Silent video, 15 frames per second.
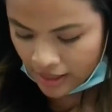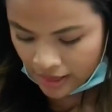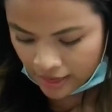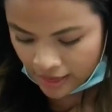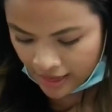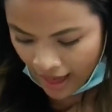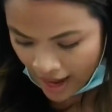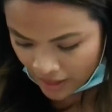
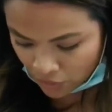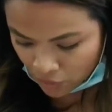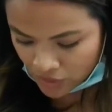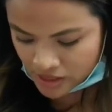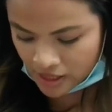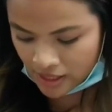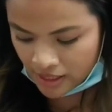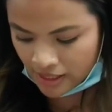That was
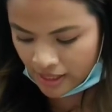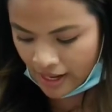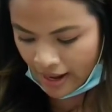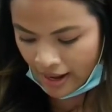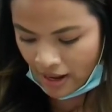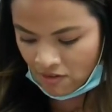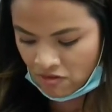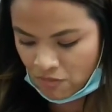cut in
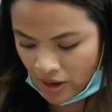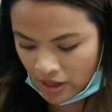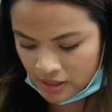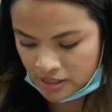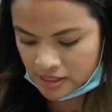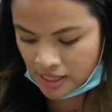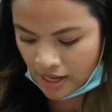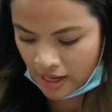half by the
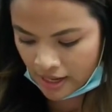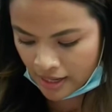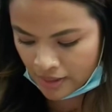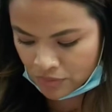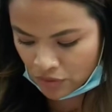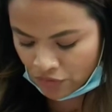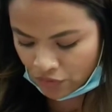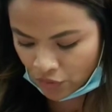time
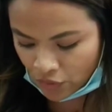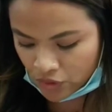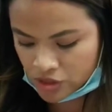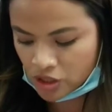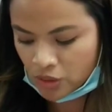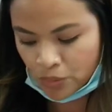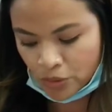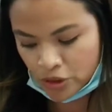the first
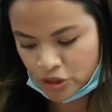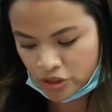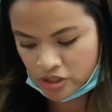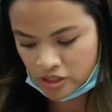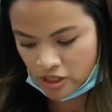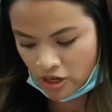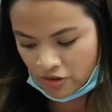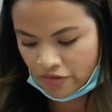commercial
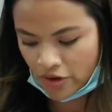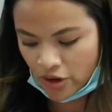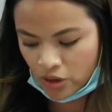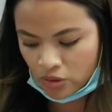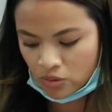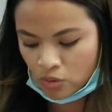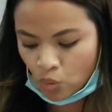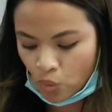cell
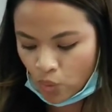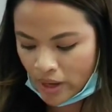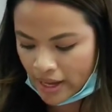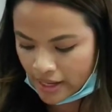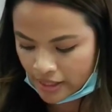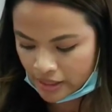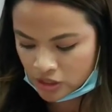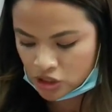phone,
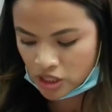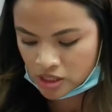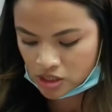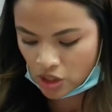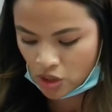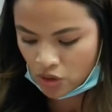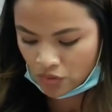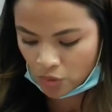weighing
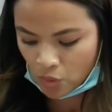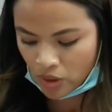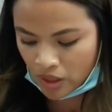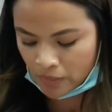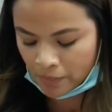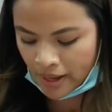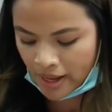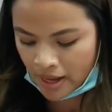just over
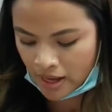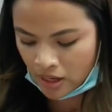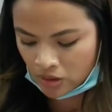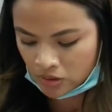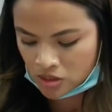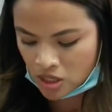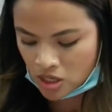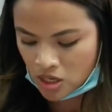1
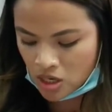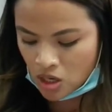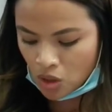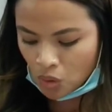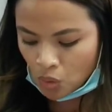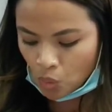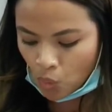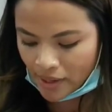pound,
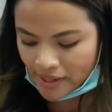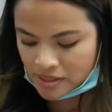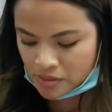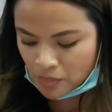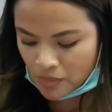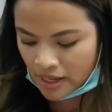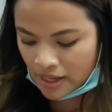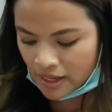was
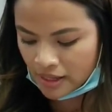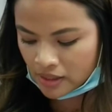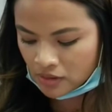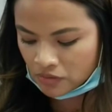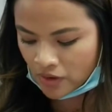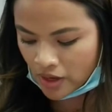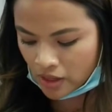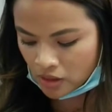made
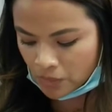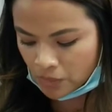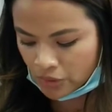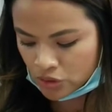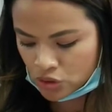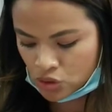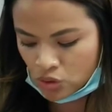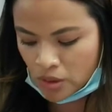available
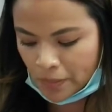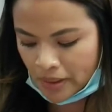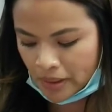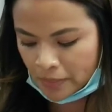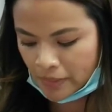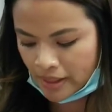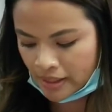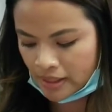to the
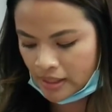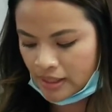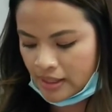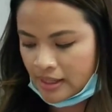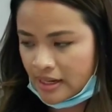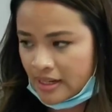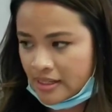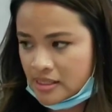public
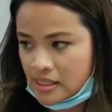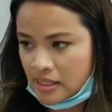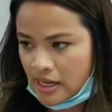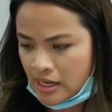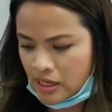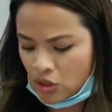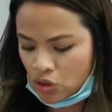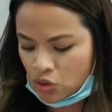in
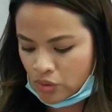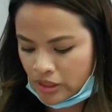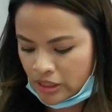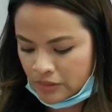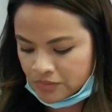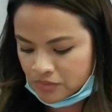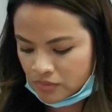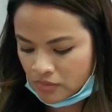1983.
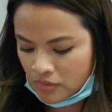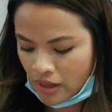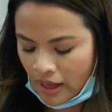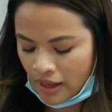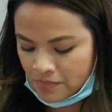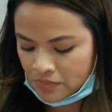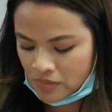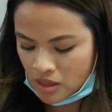Okay?
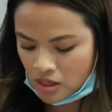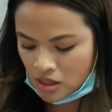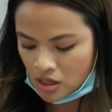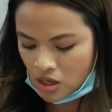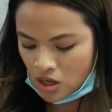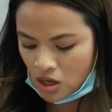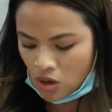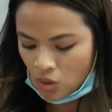
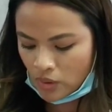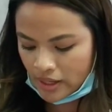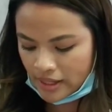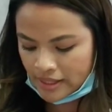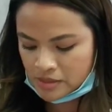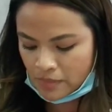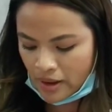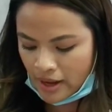What
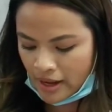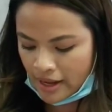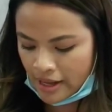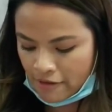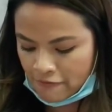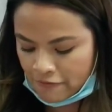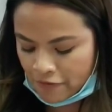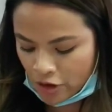is my
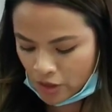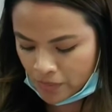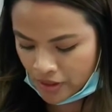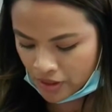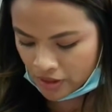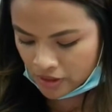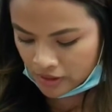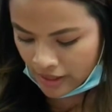verb
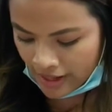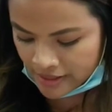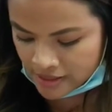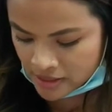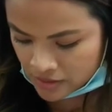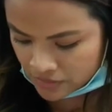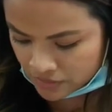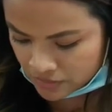here, class?